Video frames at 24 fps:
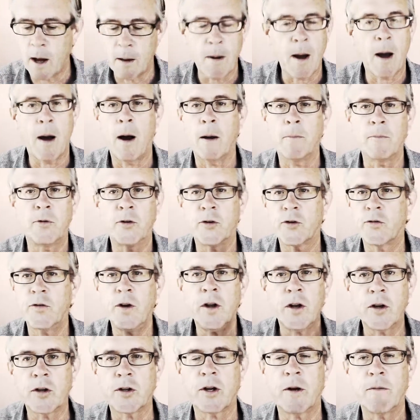I'm just
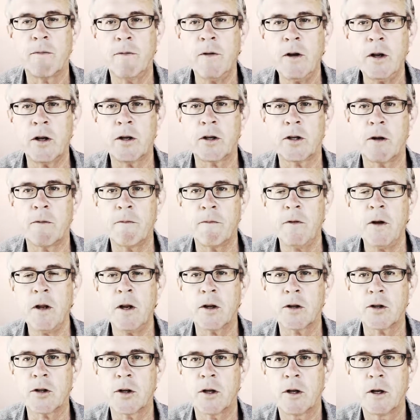finished, I'm finished, I'm
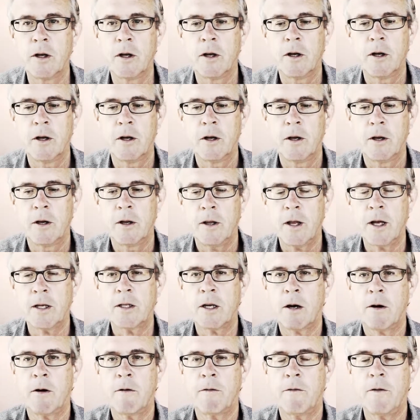finished.
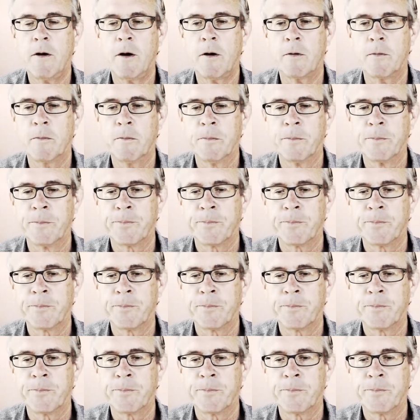That's how I felt.